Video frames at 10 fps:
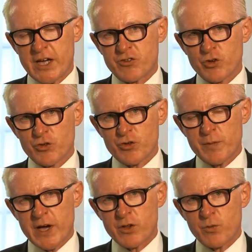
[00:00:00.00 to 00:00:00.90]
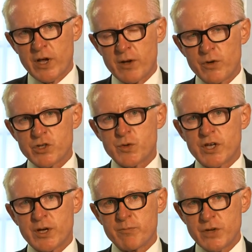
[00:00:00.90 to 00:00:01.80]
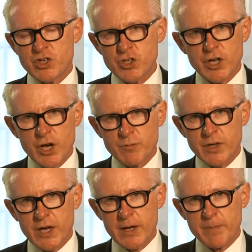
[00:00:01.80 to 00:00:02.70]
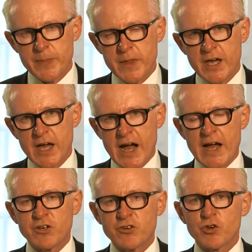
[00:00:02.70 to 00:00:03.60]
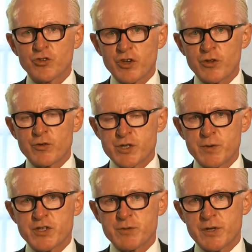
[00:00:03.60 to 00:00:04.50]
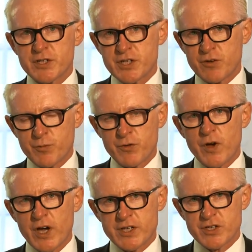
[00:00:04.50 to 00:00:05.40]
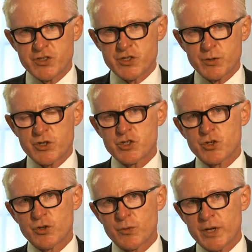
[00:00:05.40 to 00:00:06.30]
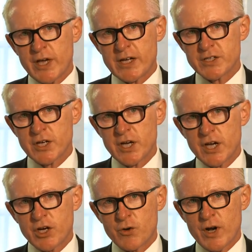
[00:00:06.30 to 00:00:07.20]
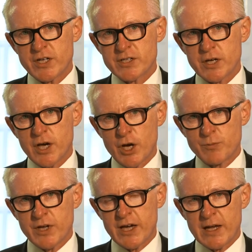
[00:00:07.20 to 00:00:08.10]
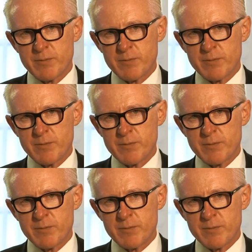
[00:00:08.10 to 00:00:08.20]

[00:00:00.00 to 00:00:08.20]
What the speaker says: It's also about the way in which we commission home care and also the responsibility of providers to ensure that we get great home care.